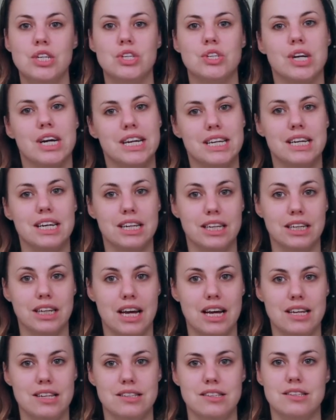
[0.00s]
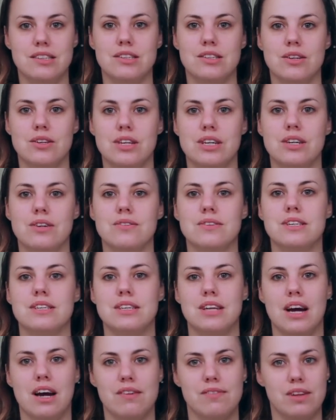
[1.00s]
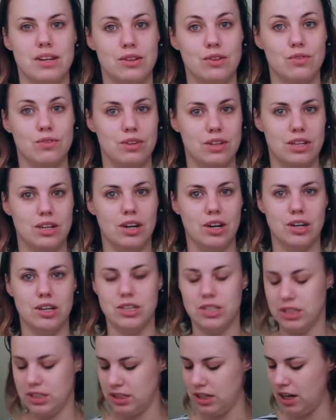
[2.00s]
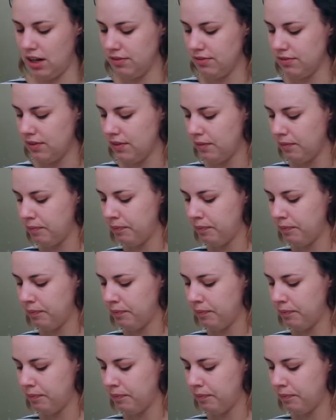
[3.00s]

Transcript: trying to cleanse, so they don't tend to have like the really harsh stuff.